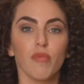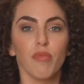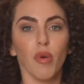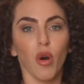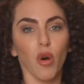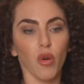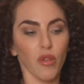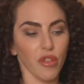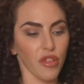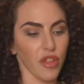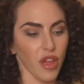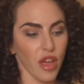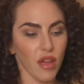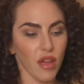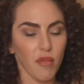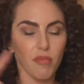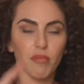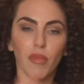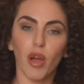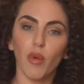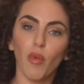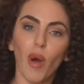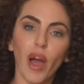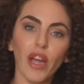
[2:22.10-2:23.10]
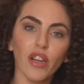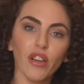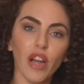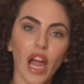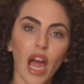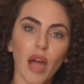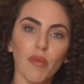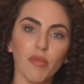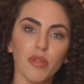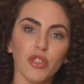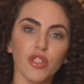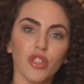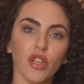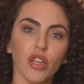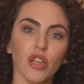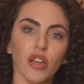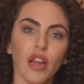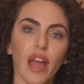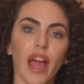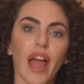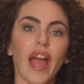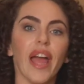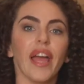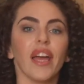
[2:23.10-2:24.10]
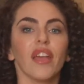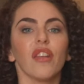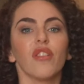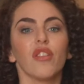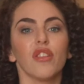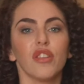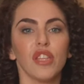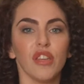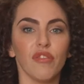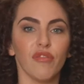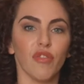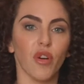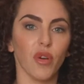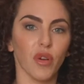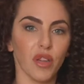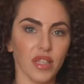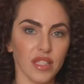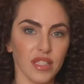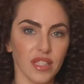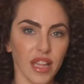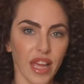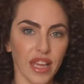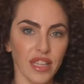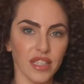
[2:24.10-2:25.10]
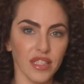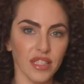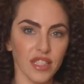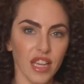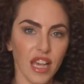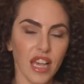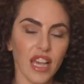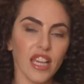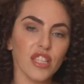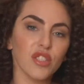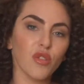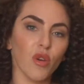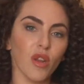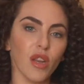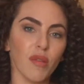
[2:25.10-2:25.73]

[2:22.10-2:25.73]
both my wider aperture and the defocused lens is going